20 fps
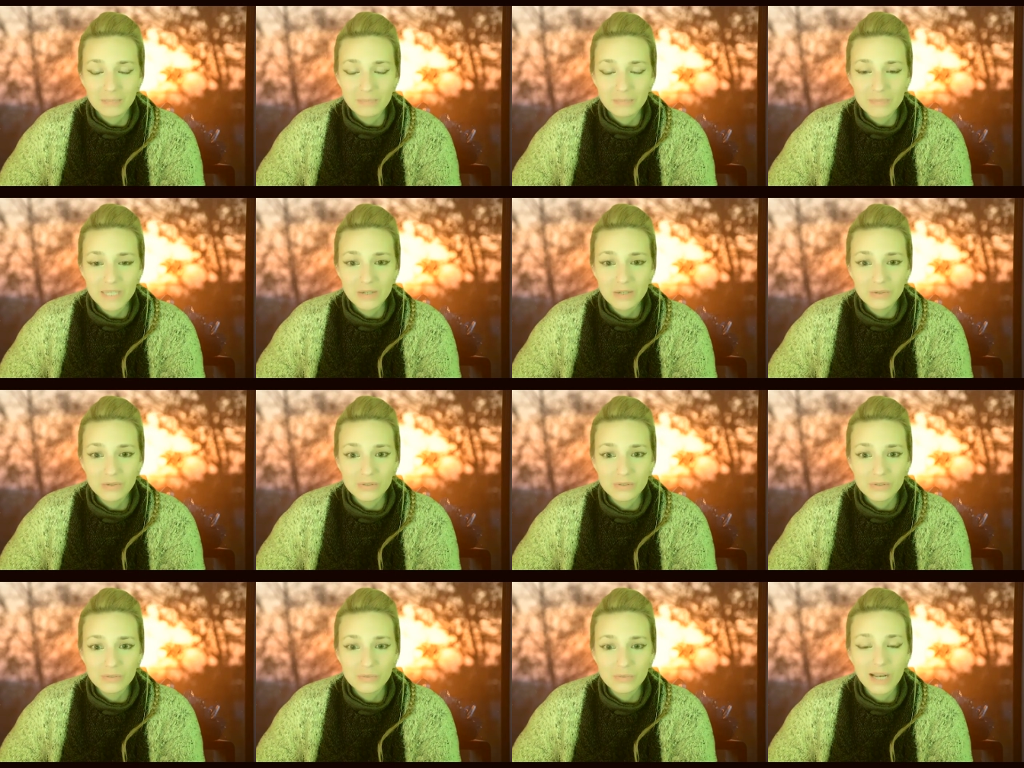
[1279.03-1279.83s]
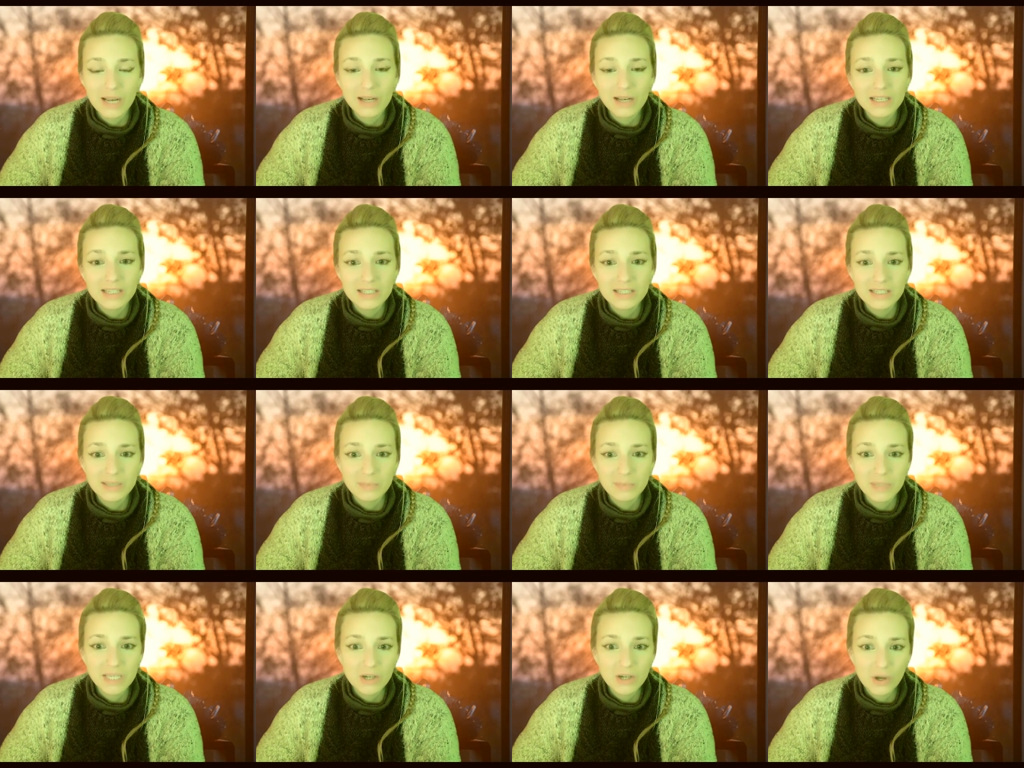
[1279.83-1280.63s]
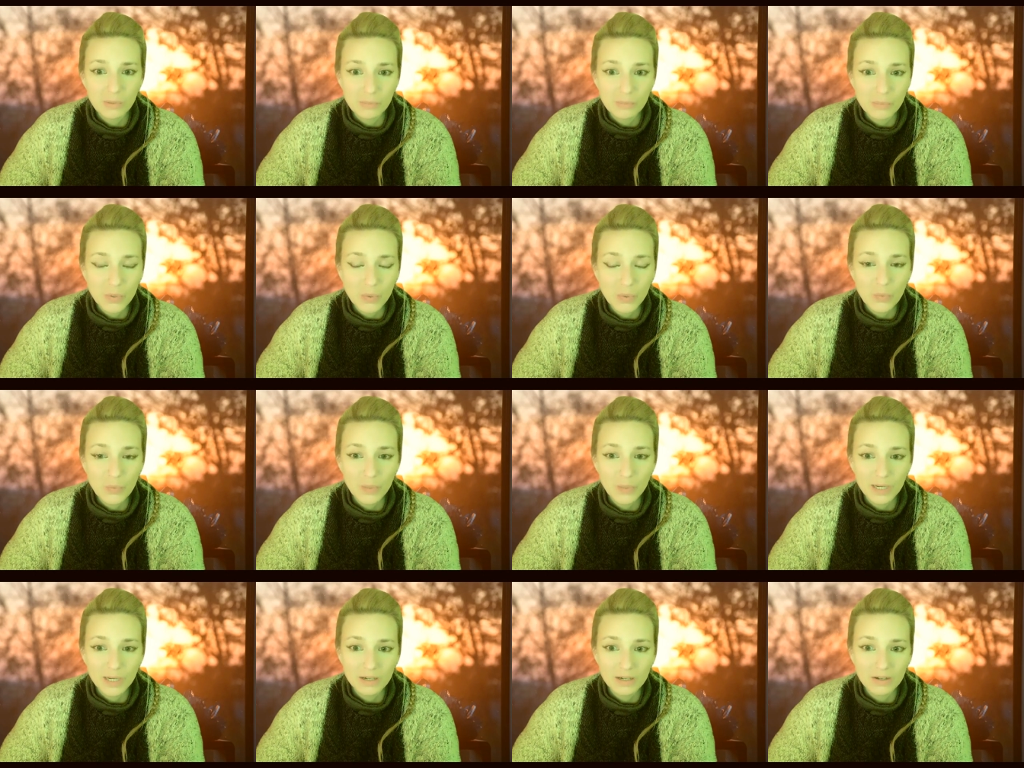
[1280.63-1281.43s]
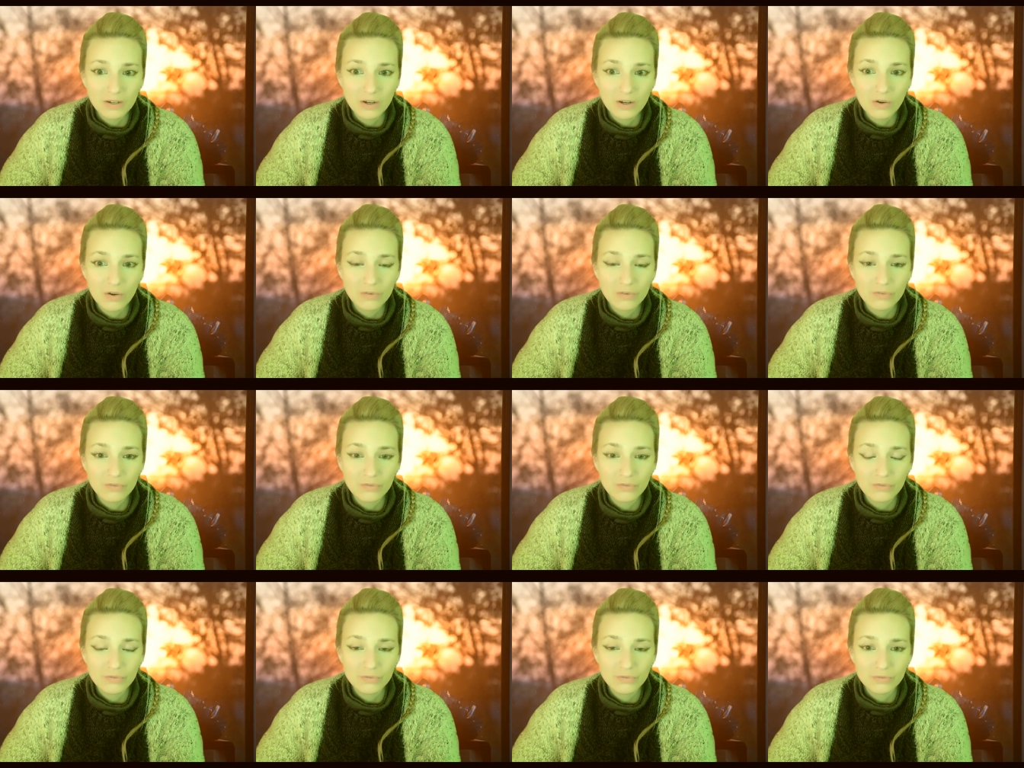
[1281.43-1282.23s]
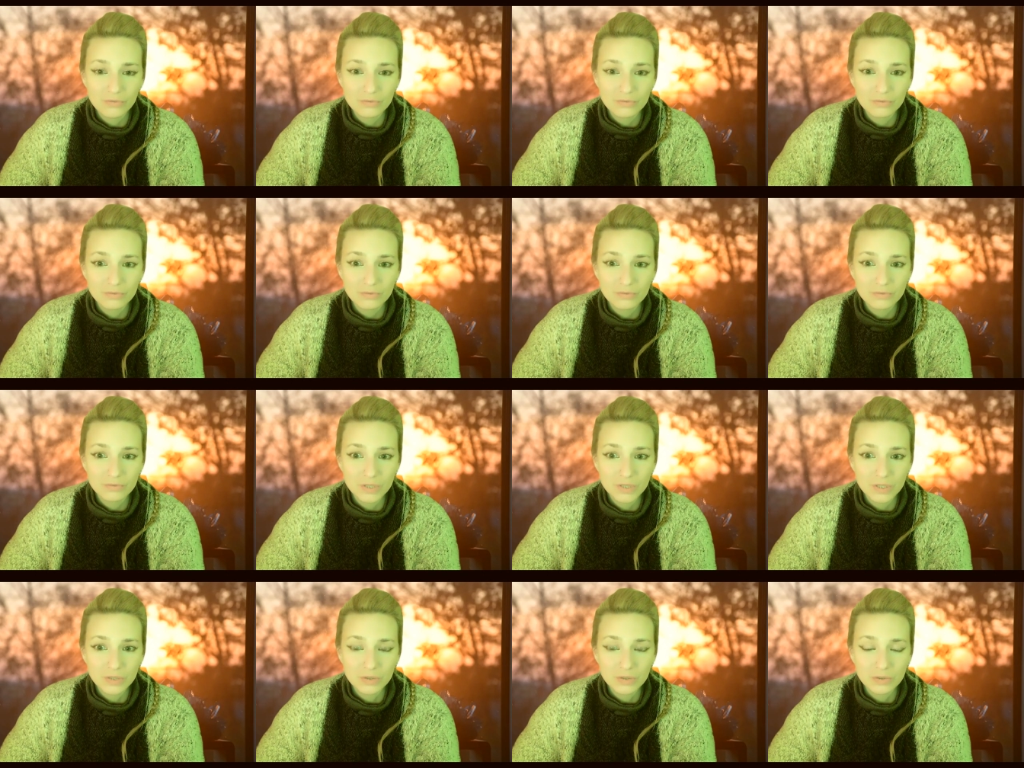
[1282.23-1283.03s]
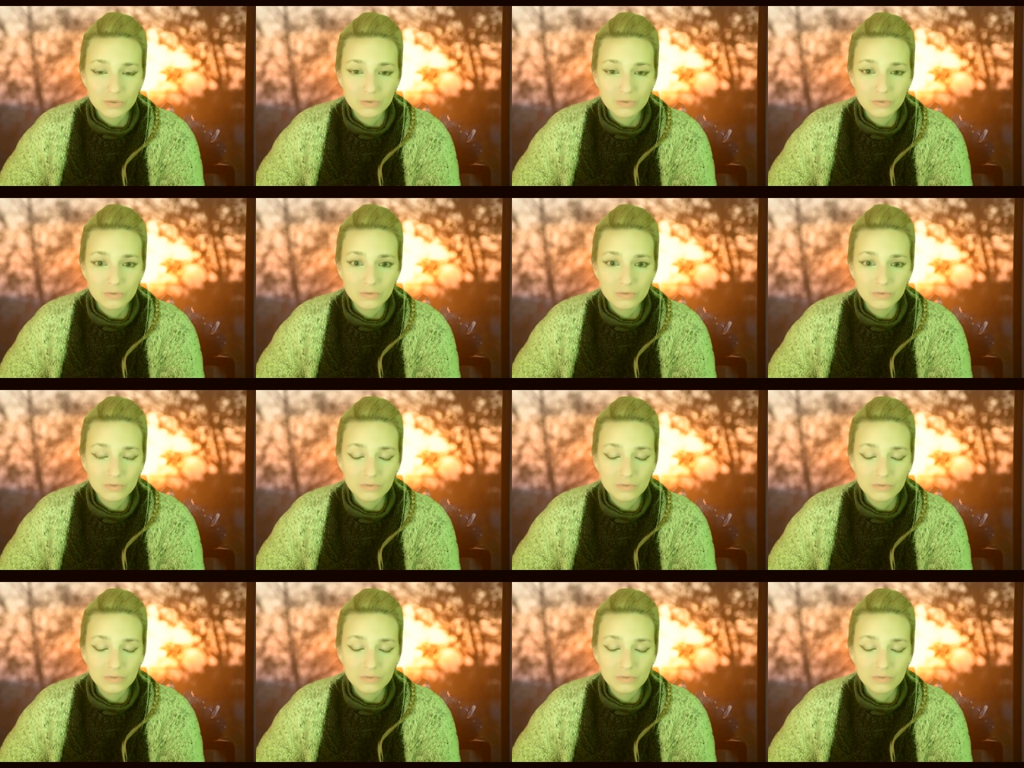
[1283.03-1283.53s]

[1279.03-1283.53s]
because rarely they become aware of you know